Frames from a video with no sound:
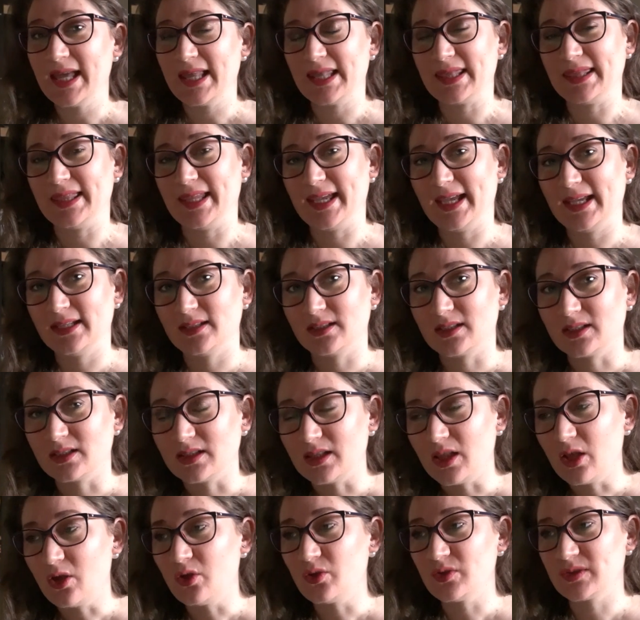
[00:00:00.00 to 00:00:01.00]
then
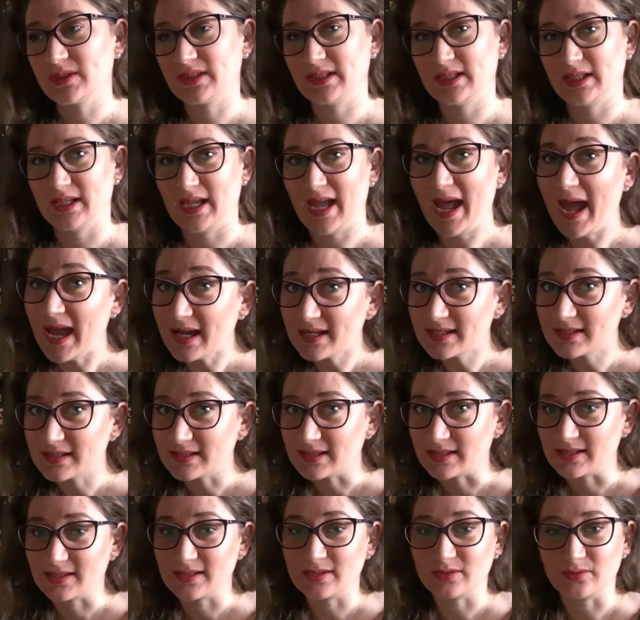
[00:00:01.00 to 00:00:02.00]
close the
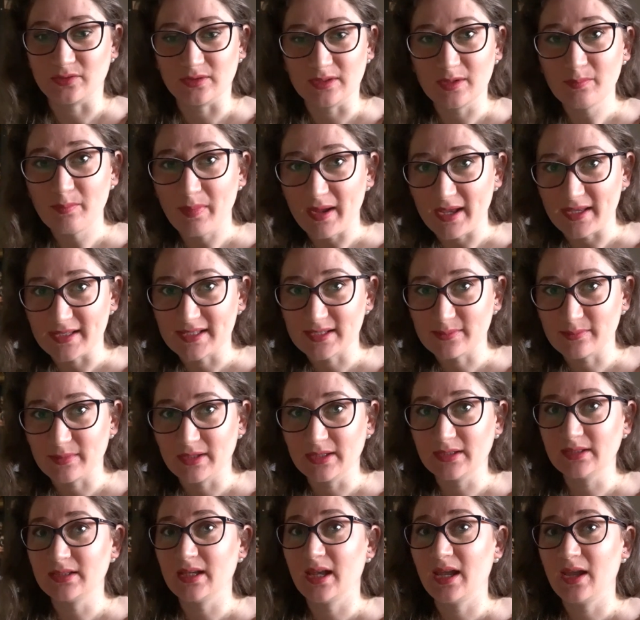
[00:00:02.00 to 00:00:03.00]
access to the
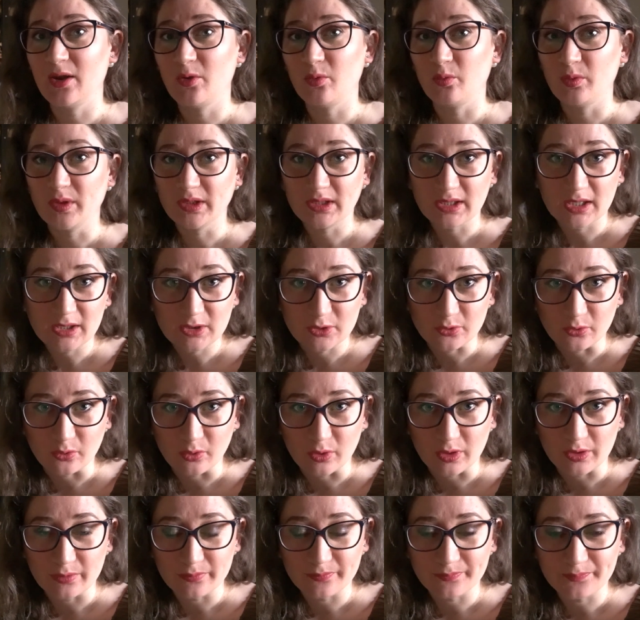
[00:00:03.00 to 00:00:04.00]
basement with a
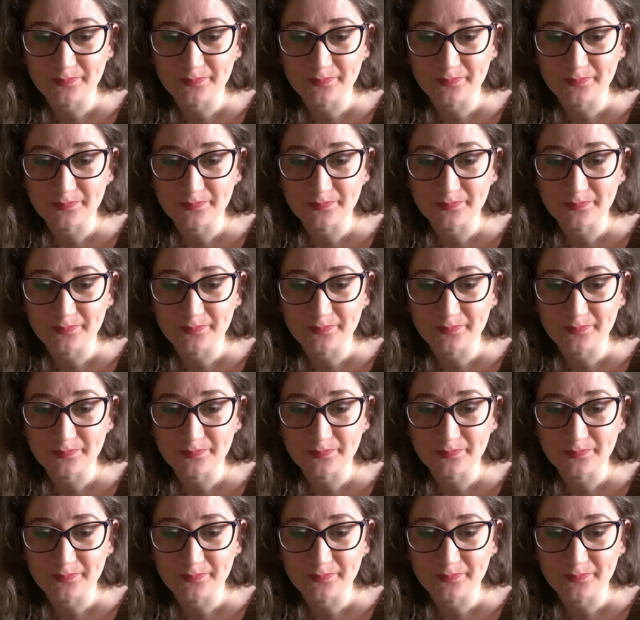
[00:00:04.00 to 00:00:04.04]
door.